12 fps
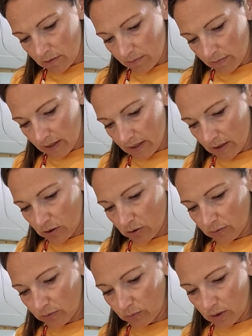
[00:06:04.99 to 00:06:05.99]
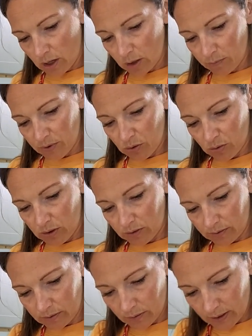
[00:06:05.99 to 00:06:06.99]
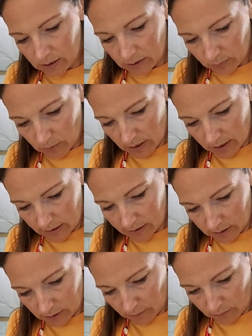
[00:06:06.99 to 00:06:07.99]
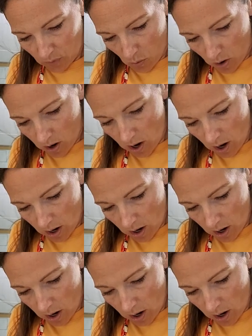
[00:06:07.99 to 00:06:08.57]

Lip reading: My cloves were kind of puny, so I just went ahead and did 4.